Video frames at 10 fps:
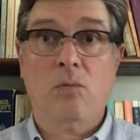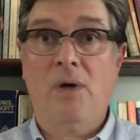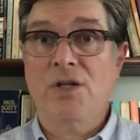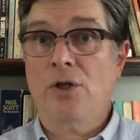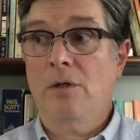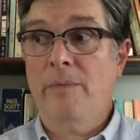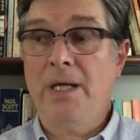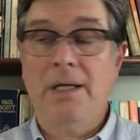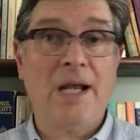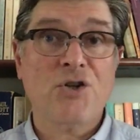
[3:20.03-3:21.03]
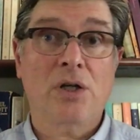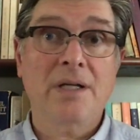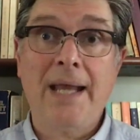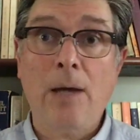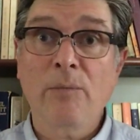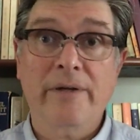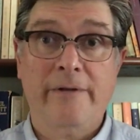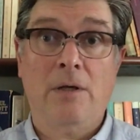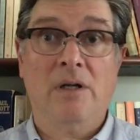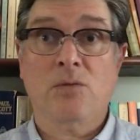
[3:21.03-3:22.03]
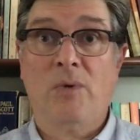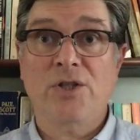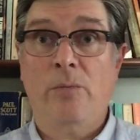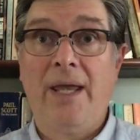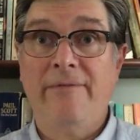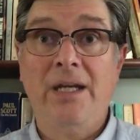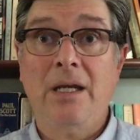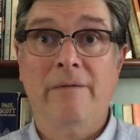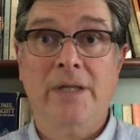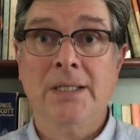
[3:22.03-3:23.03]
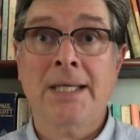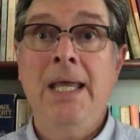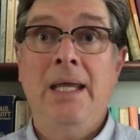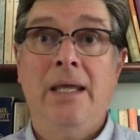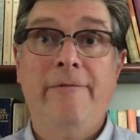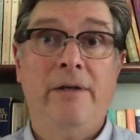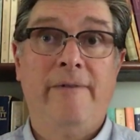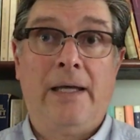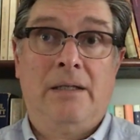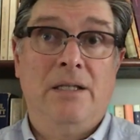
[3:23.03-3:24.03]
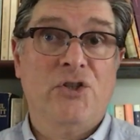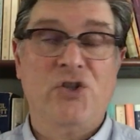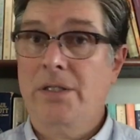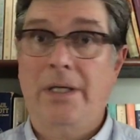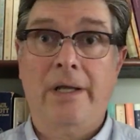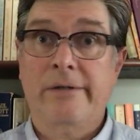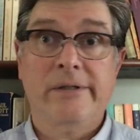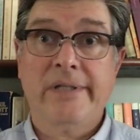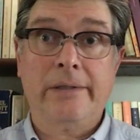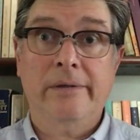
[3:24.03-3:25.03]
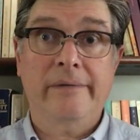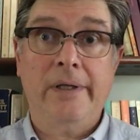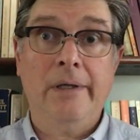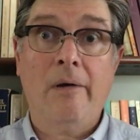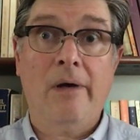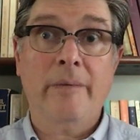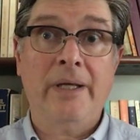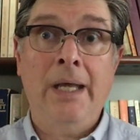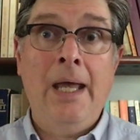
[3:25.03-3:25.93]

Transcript: Why should there be a national endowment for the arts? Why should we have any of this if in fact it's just another sector of the economy?